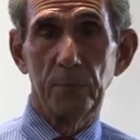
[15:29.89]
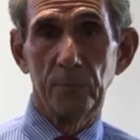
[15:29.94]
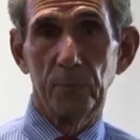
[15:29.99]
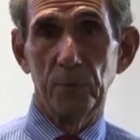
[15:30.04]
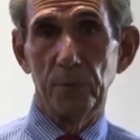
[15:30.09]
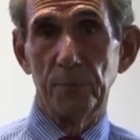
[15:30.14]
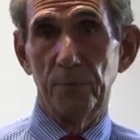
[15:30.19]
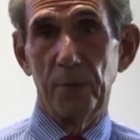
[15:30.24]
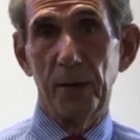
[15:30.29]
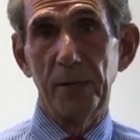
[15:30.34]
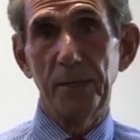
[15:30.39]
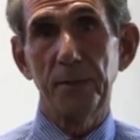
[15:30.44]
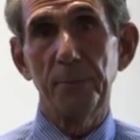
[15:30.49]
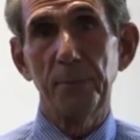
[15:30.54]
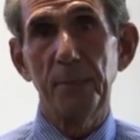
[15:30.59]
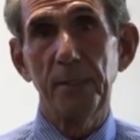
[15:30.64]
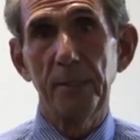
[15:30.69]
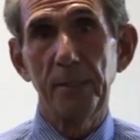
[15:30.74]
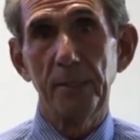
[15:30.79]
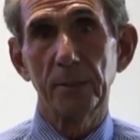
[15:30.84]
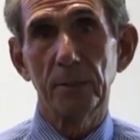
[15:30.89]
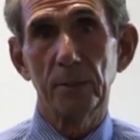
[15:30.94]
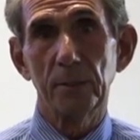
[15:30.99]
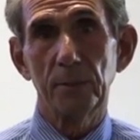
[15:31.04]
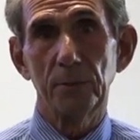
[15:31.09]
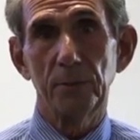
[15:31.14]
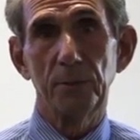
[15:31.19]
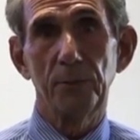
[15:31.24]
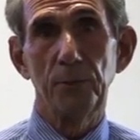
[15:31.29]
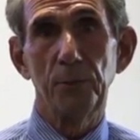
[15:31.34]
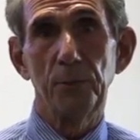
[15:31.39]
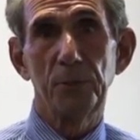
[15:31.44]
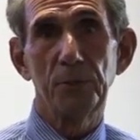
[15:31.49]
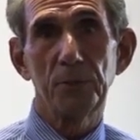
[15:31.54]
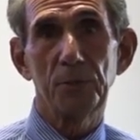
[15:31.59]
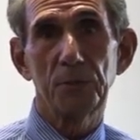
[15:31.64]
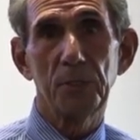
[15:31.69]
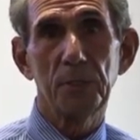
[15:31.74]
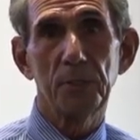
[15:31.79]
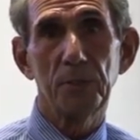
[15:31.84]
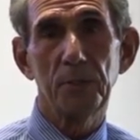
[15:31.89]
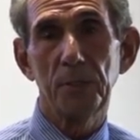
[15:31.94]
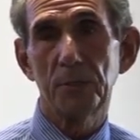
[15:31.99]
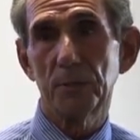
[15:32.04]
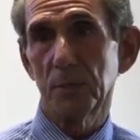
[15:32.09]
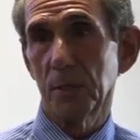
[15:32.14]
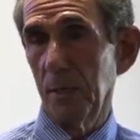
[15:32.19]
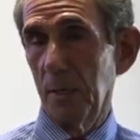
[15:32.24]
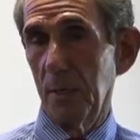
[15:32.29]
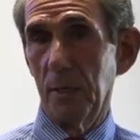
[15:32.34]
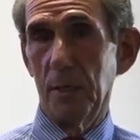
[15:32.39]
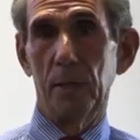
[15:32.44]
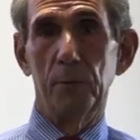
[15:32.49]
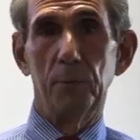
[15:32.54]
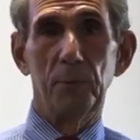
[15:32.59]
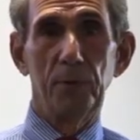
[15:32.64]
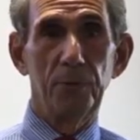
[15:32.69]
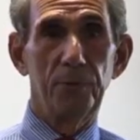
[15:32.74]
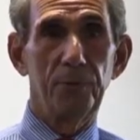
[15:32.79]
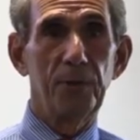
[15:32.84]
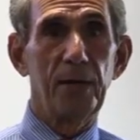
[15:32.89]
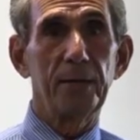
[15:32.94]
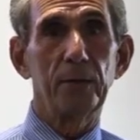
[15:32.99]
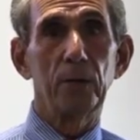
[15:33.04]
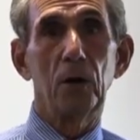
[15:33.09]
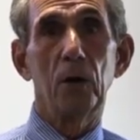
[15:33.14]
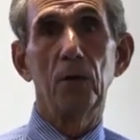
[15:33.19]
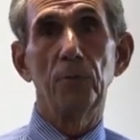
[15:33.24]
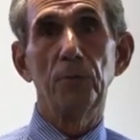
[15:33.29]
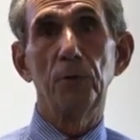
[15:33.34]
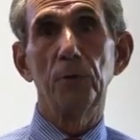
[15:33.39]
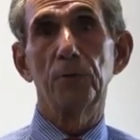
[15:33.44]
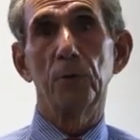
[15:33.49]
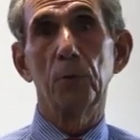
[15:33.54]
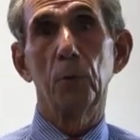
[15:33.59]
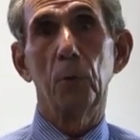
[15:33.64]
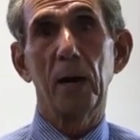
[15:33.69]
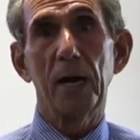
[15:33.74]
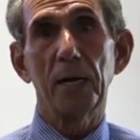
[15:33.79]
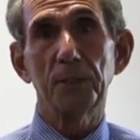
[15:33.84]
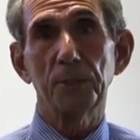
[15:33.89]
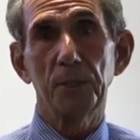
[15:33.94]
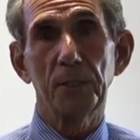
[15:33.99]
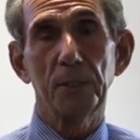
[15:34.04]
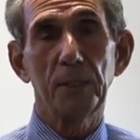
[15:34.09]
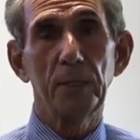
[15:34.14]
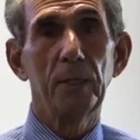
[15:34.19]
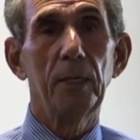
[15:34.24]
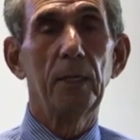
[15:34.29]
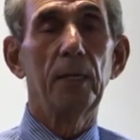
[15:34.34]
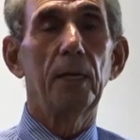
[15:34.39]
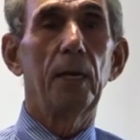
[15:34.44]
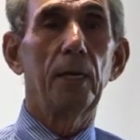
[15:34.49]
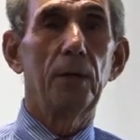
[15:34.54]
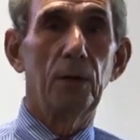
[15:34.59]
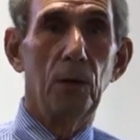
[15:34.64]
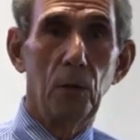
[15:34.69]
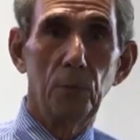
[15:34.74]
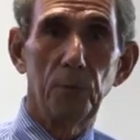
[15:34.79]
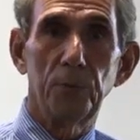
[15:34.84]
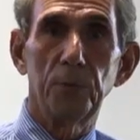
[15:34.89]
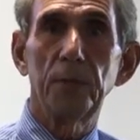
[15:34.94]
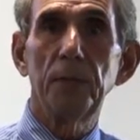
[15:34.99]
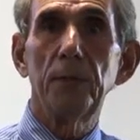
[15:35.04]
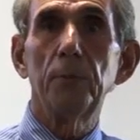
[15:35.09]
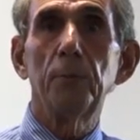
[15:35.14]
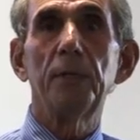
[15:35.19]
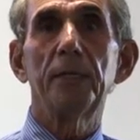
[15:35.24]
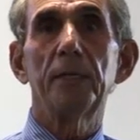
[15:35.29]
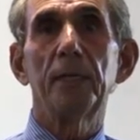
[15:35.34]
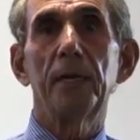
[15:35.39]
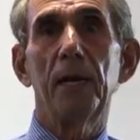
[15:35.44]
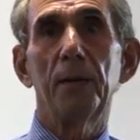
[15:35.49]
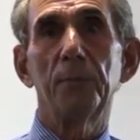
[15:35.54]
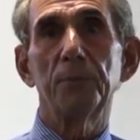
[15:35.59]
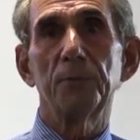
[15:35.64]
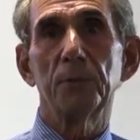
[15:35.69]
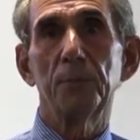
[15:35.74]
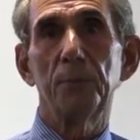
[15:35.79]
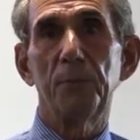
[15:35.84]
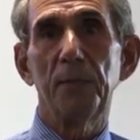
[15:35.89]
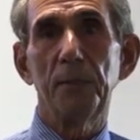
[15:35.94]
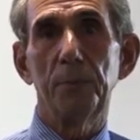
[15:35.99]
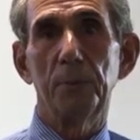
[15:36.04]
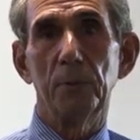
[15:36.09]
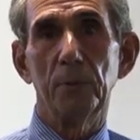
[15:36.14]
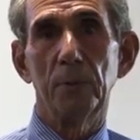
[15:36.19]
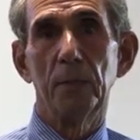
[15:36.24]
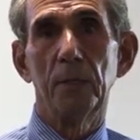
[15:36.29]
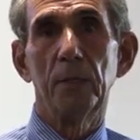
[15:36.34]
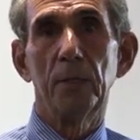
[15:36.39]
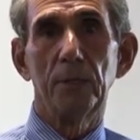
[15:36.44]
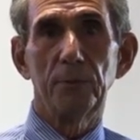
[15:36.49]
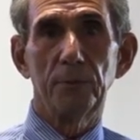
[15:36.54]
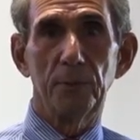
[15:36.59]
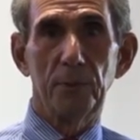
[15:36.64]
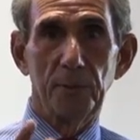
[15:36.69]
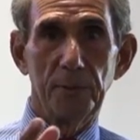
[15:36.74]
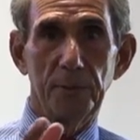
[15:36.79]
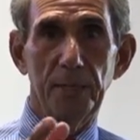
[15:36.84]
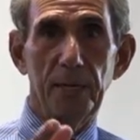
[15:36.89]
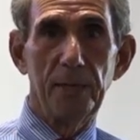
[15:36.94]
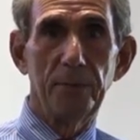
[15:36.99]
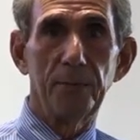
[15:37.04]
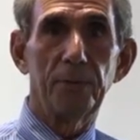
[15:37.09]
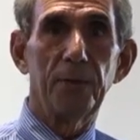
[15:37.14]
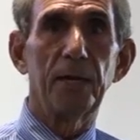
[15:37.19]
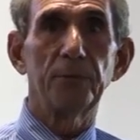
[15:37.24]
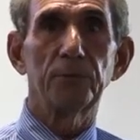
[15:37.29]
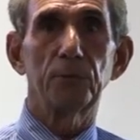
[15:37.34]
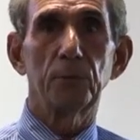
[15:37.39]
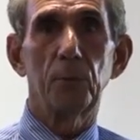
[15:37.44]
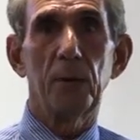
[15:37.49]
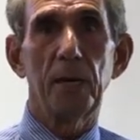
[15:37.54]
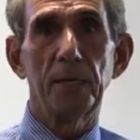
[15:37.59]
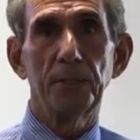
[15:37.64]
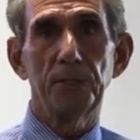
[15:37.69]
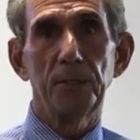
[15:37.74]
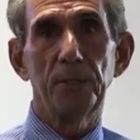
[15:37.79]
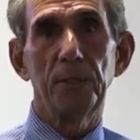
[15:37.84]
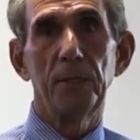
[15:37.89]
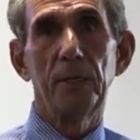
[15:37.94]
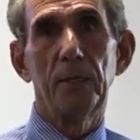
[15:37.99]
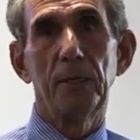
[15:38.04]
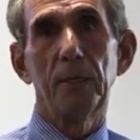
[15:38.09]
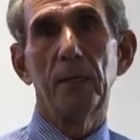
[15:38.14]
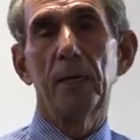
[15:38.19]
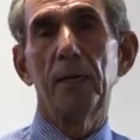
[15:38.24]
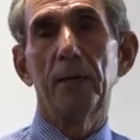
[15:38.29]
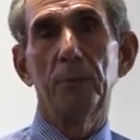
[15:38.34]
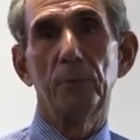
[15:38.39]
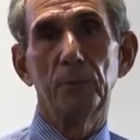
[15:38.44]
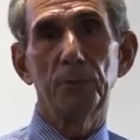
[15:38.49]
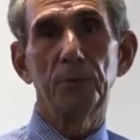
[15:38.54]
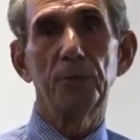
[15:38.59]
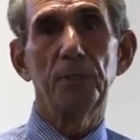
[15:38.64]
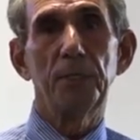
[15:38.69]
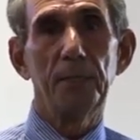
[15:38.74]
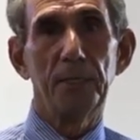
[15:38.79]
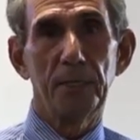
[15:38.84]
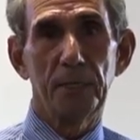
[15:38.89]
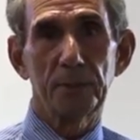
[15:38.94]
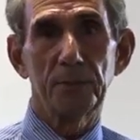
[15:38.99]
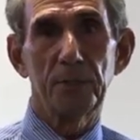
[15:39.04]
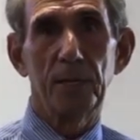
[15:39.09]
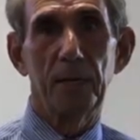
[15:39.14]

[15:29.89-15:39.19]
for inviting me here to do this series. I want to thank all of you for watching, and hopefully we can help some people. So again, thanks for watching, and we'll see you next